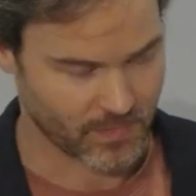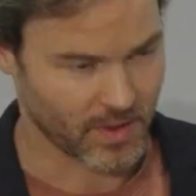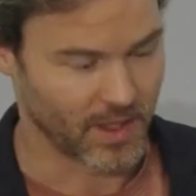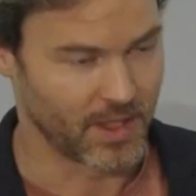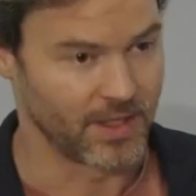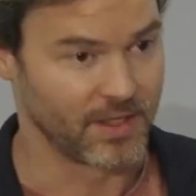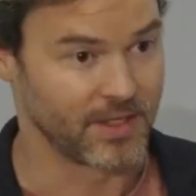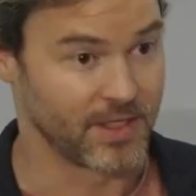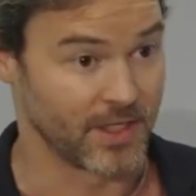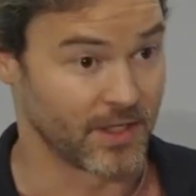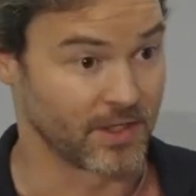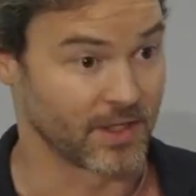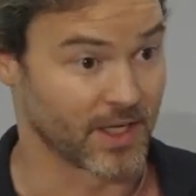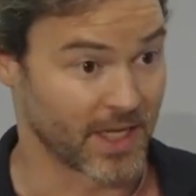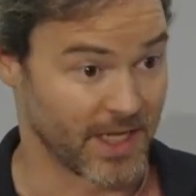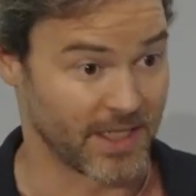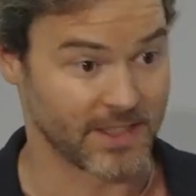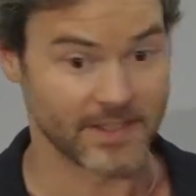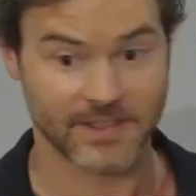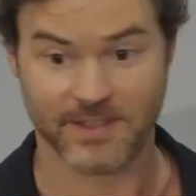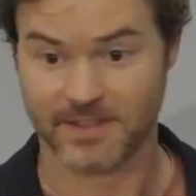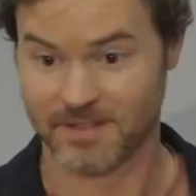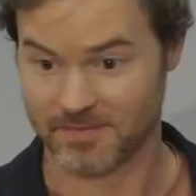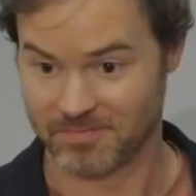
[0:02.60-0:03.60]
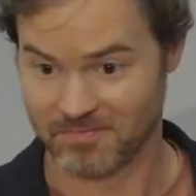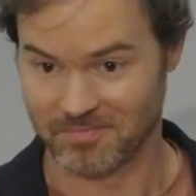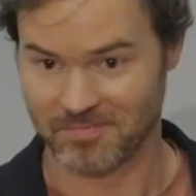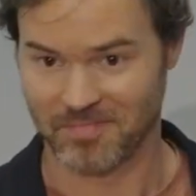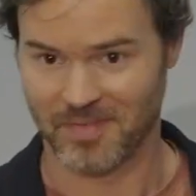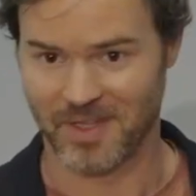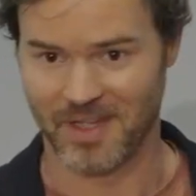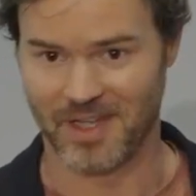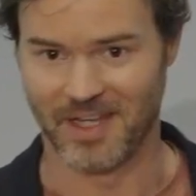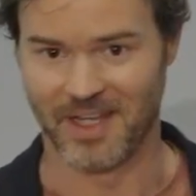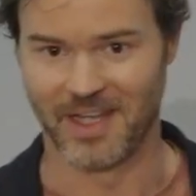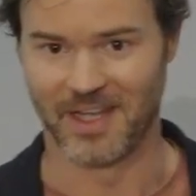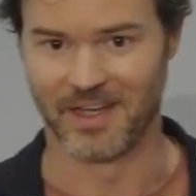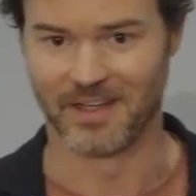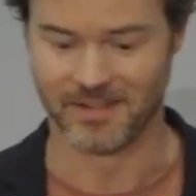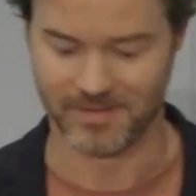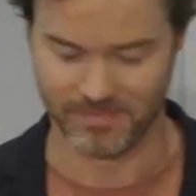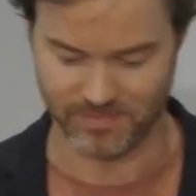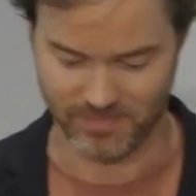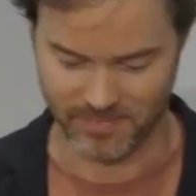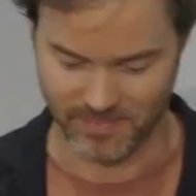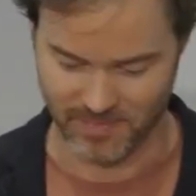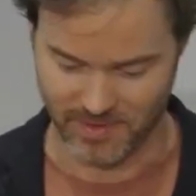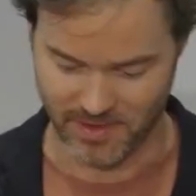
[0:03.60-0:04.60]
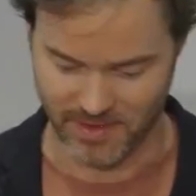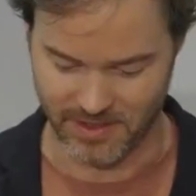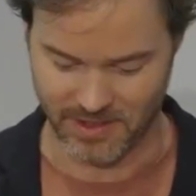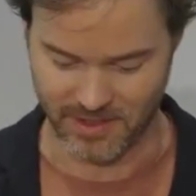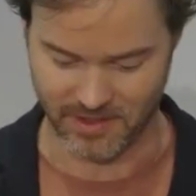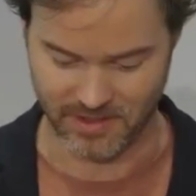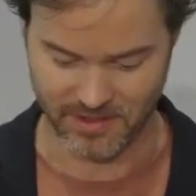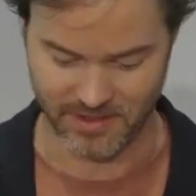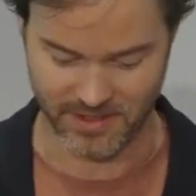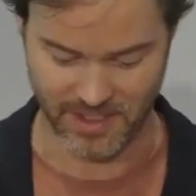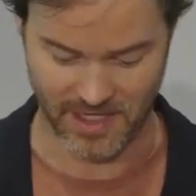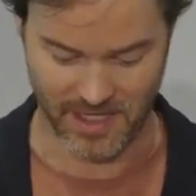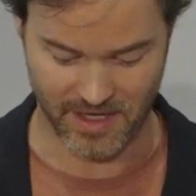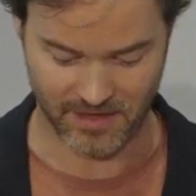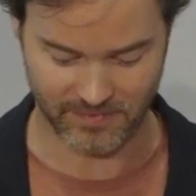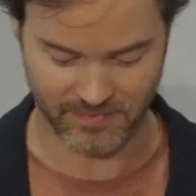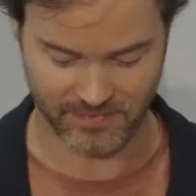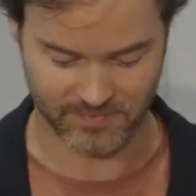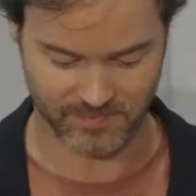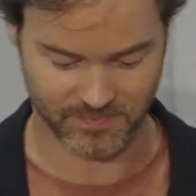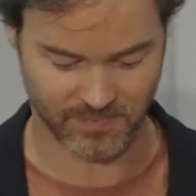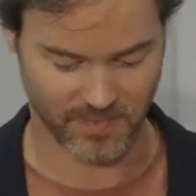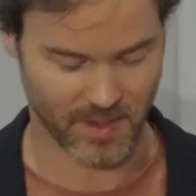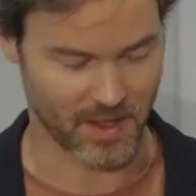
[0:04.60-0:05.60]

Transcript: and dear guests and dear staff,